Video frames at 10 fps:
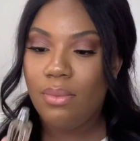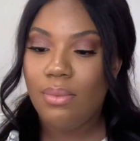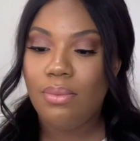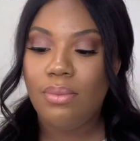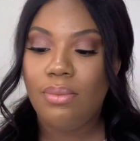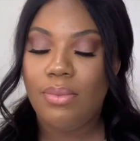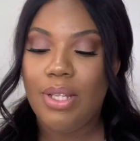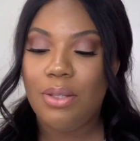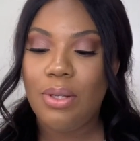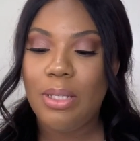Mmm,
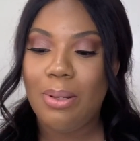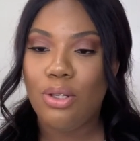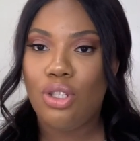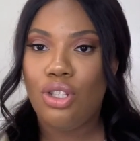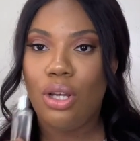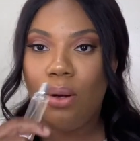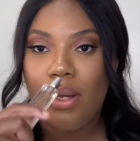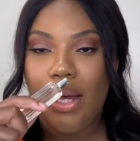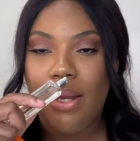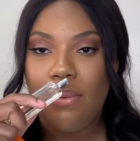this one smells so
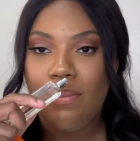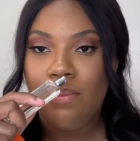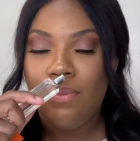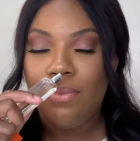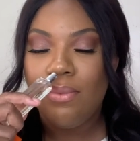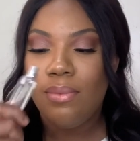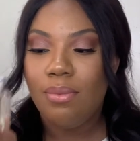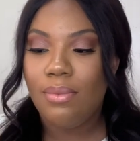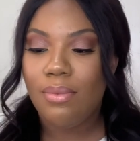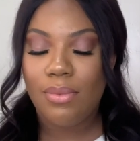good.
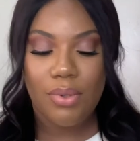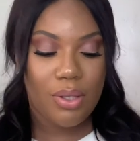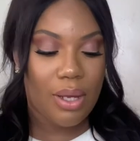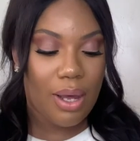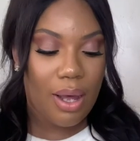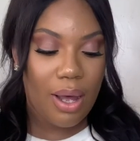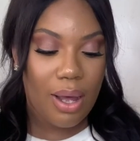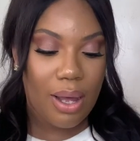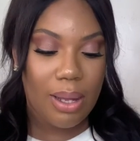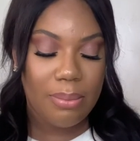
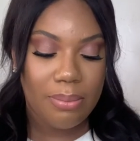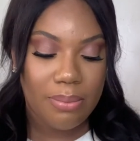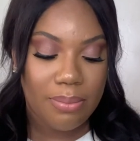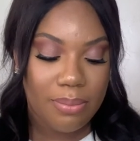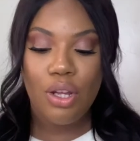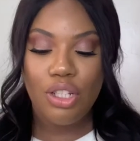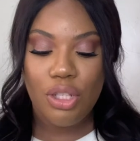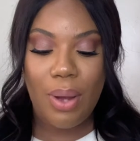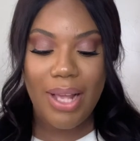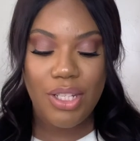Yum.
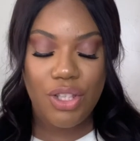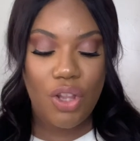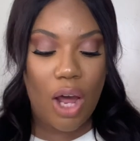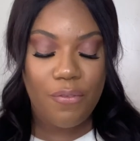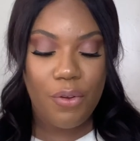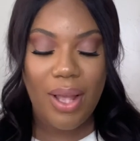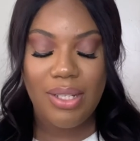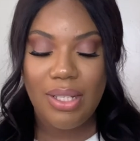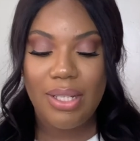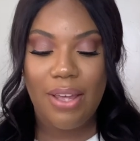So as thoughtful as
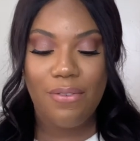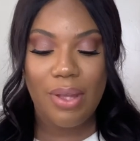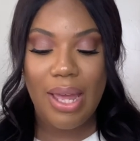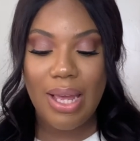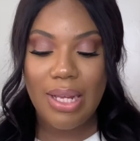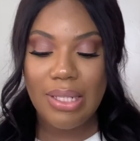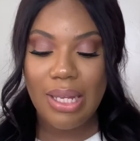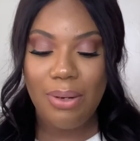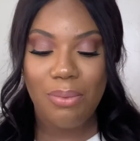this gift is and